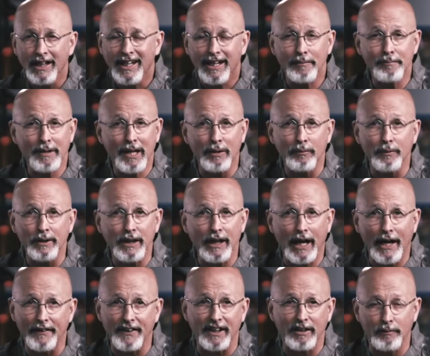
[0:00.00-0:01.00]
And man,
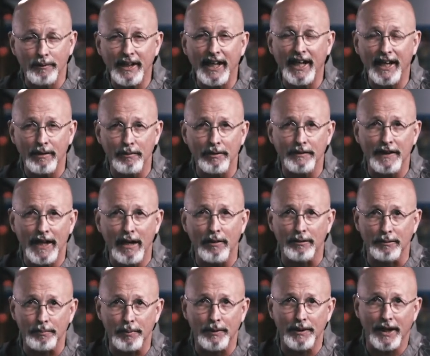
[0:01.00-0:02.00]
I think we hammered that
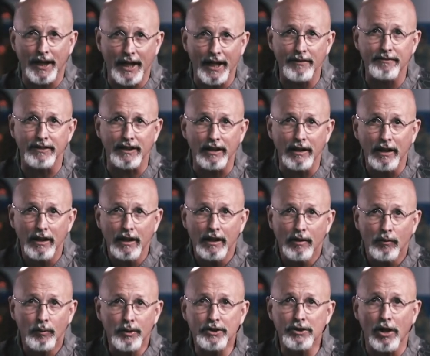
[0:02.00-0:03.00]
one pretty heavy.
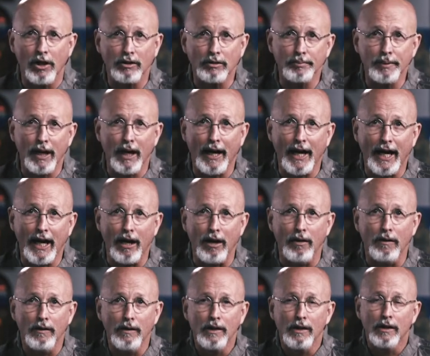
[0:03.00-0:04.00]
We talked about how